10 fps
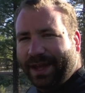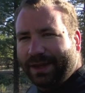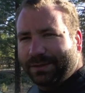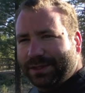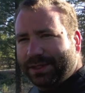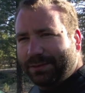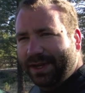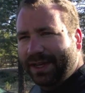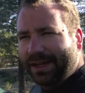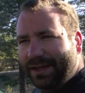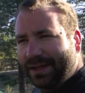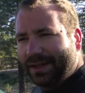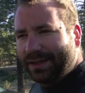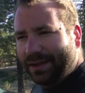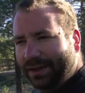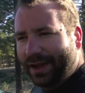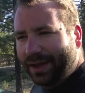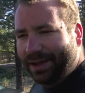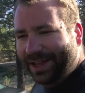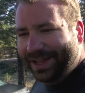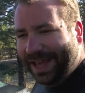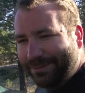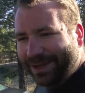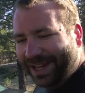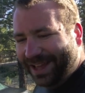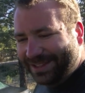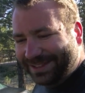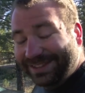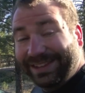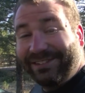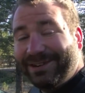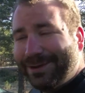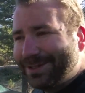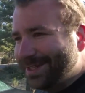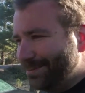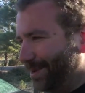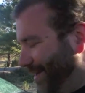was just what I needed to get me to get the right amount of sleep.